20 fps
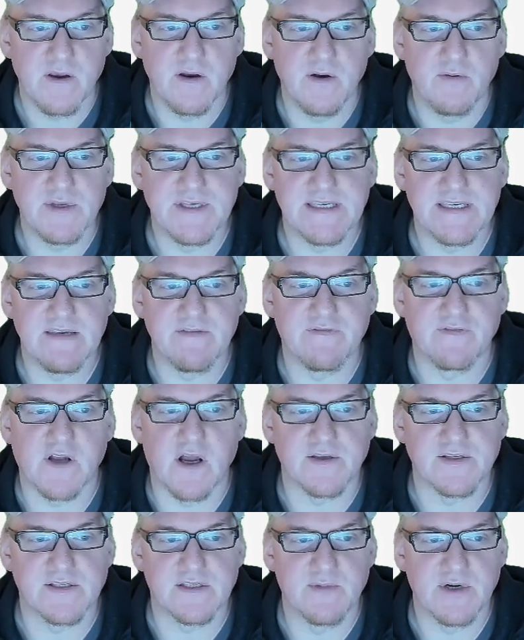received
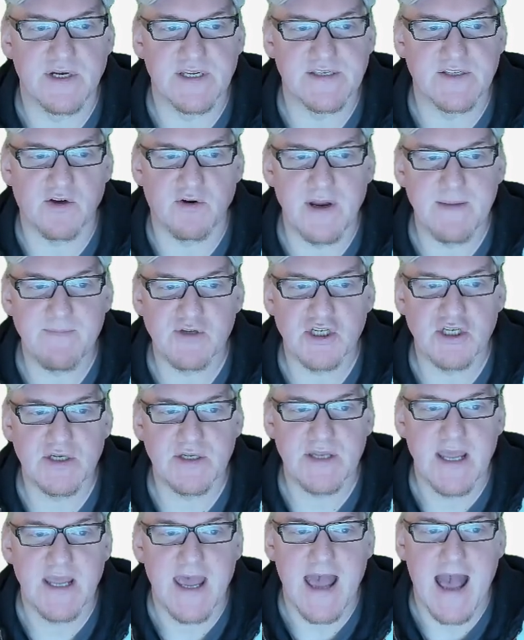customer
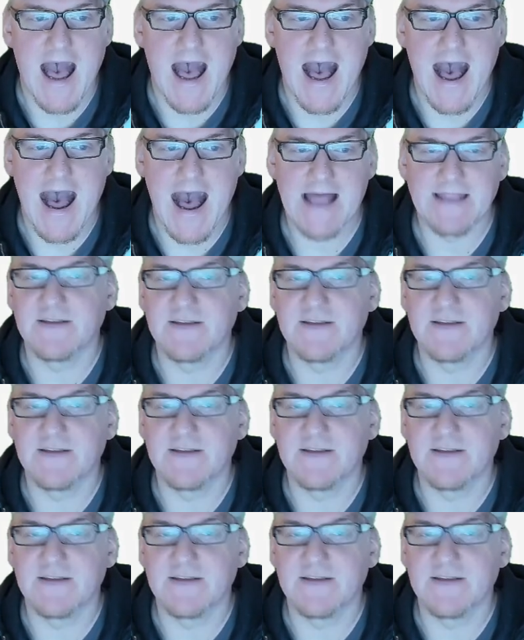description, and